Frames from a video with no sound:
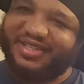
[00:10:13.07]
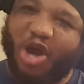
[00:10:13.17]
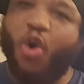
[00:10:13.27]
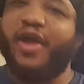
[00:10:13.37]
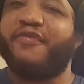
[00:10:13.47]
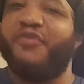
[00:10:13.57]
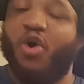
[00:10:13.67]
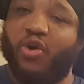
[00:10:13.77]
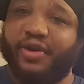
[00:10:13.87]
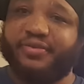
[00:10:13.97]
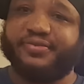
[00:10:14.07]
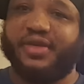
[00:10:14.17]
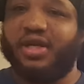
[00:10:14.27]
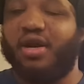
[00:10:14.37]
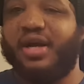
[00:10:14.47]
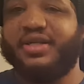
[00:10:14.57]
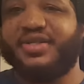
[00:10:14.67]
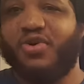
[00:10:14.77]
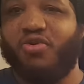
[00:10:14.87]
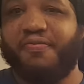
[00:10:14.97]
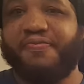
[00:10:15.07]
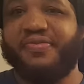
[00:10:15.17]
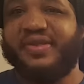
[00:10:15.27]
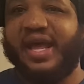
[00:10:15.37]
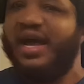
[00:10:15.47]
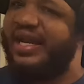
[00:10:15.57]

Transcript: going forward, you know, I just hope now.